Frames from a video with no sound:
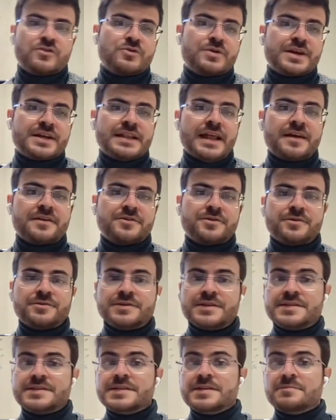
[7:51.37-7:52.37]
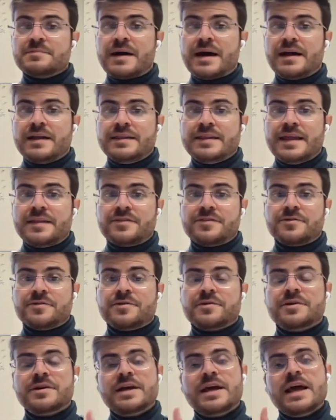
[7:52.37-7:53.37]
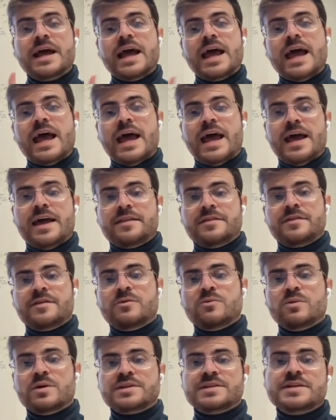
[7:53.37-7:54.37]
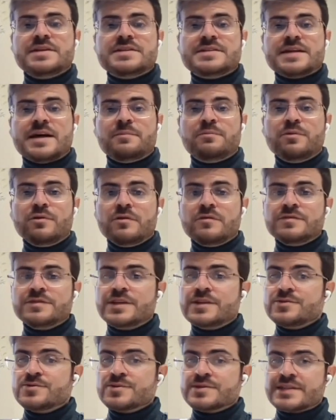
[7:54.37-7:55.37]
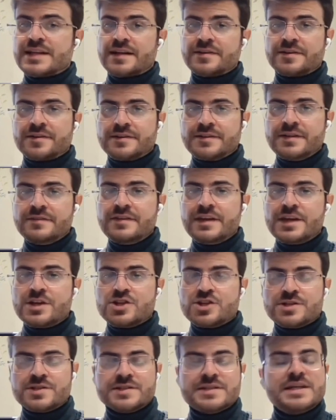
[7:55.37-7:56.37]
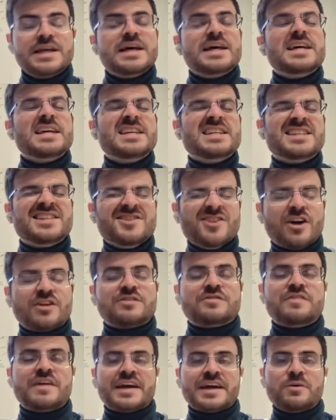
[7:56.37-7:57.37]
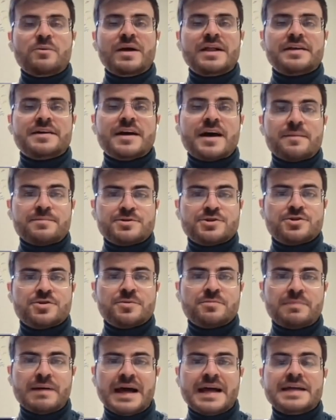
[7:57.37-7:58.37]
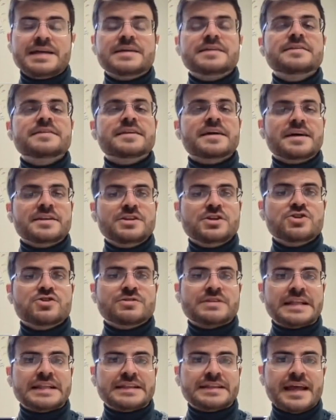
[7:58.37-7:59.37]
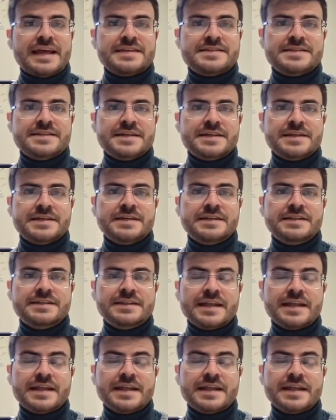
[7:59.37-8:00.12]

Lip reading: Greek letter, the sigma letter, and what is above the two standard deviations is not very well captured by traditional testing